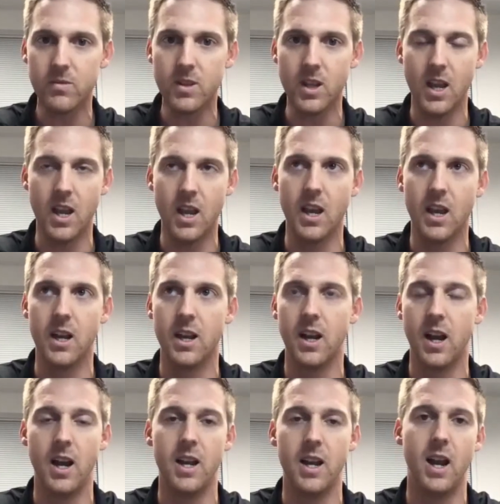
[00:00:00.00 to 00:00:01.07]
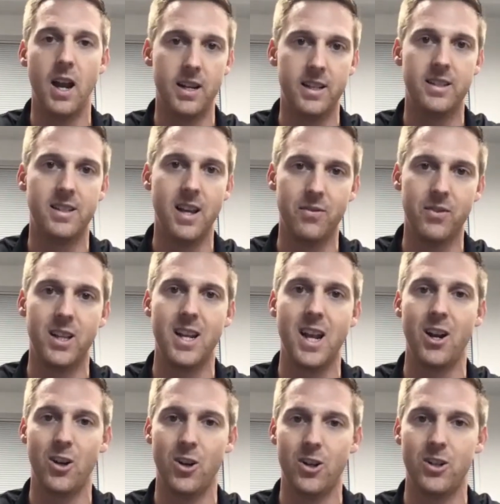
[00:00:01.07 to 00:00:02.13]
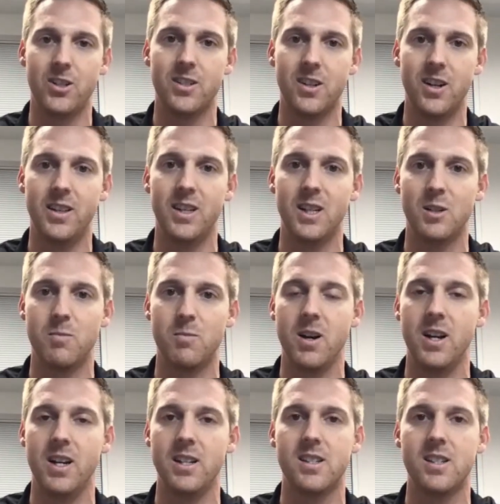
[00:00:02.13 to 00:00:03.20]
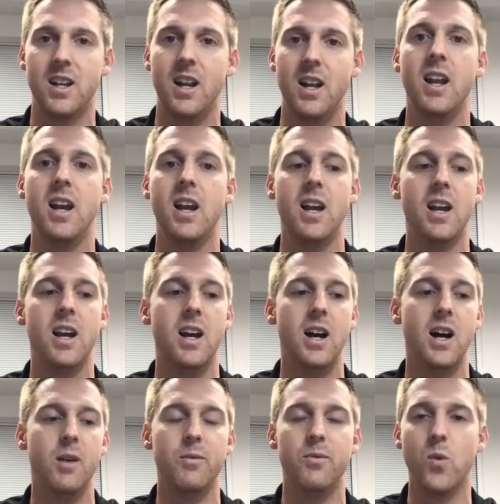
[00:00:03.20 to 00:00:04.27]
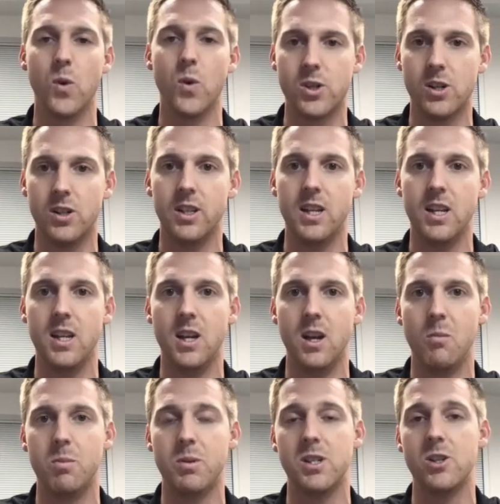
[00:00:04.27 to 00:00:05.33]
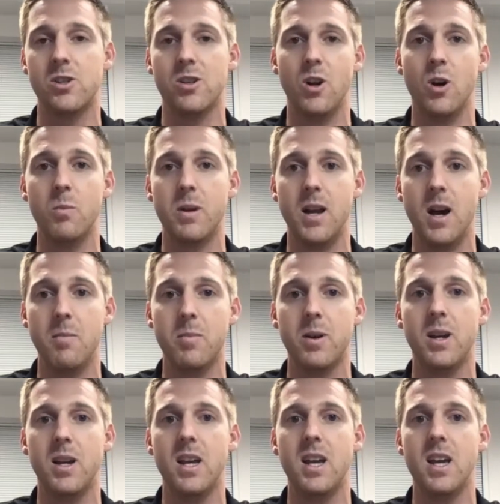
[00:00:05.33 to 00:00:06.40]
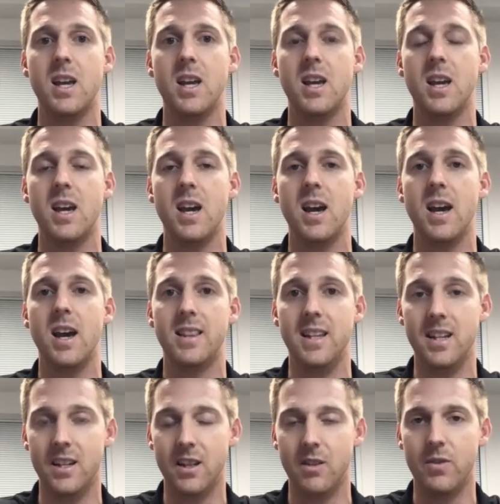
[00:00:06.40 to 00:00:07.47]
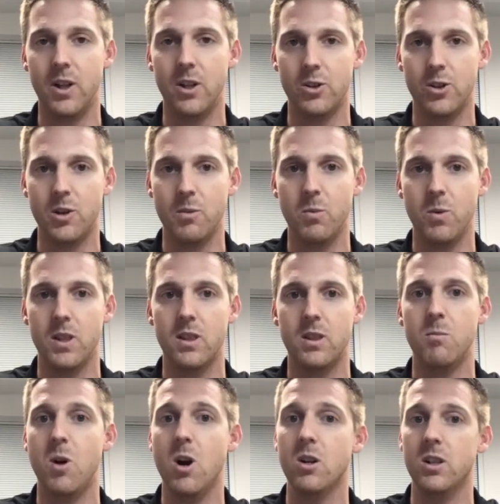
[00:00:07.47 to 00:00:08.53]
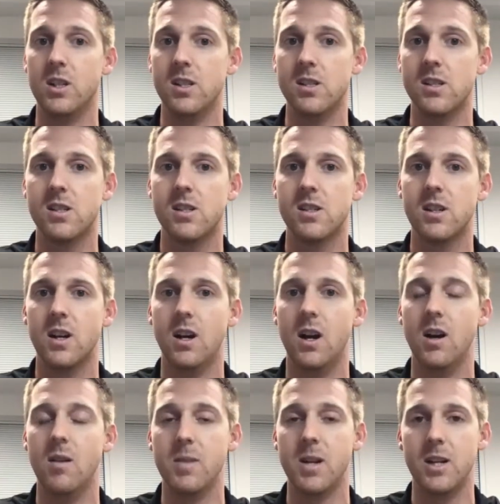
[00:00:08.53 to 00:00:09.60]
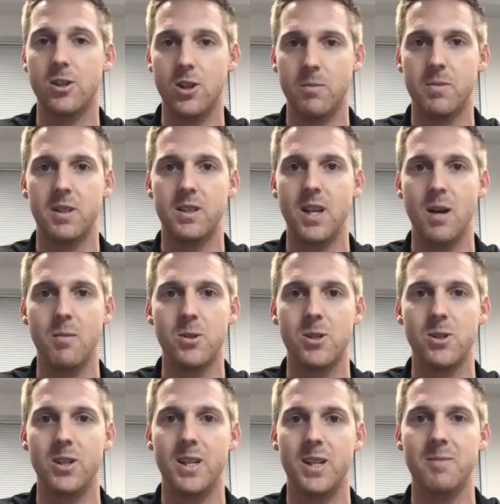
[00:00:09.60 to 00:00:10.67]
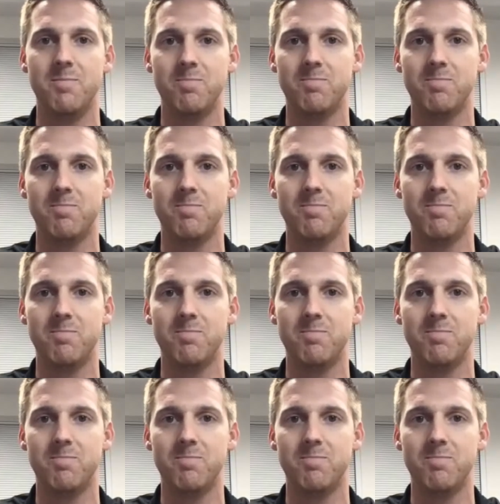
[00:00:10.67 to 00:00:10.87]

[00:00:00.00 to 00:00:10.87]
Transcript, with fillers: And I, I definitely got hooked on the experience. And uh, fortunately, a position opened up uh, at the end of the fellowship with the Marlins, um, and I jumped at the opportunity.